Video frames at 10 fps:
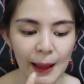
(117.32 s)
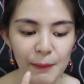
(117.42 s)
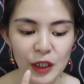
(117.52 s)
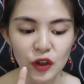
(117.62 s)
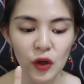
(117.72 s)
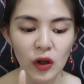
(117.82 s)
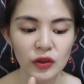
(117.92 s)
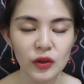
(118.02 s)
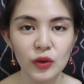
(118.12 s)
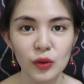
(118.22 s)
And make sure
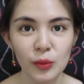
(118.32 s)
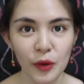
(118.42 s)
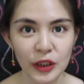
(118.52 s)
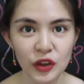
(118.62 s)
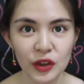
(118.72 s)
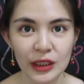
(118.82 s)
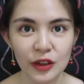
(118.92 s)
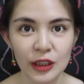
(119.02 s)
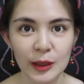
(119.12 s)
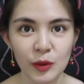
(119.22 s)
also to
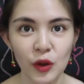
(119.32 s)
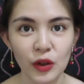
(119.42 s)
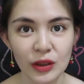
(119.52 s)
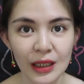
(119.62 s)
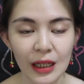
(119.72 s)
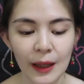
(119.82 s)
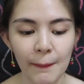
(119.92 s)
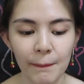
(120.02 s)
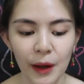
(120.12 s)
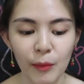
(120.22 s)
moisturize your lips or use a
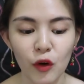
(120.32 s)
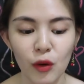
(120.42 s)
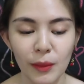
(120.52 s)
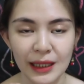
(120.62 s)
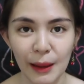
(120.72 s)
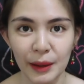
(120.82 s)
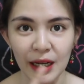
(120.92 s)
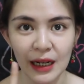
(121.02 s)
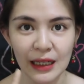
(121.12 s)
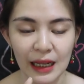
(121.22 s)
lip balm kung
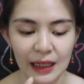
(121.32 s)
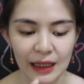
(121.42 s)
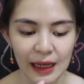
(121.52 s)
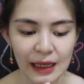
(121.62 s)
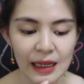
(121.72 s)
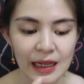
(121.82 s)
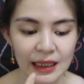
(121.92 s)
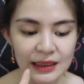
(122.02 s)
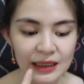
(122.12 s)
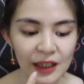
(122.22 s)
madami kang ilalagay.
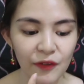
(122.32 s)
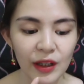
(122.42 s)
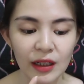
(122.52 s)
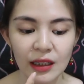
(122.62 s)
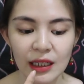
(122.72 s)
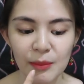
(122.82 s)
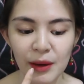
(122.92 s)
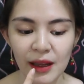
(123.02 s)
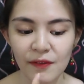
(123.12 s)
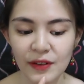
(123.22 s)
Kasi definitely
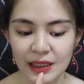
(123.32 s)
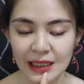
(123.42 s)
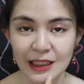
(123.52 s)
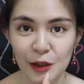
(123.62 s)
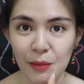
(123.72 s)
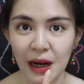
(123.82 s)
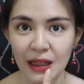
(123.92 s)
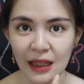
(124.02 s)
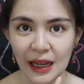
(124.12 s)
may emphasize niya yung mga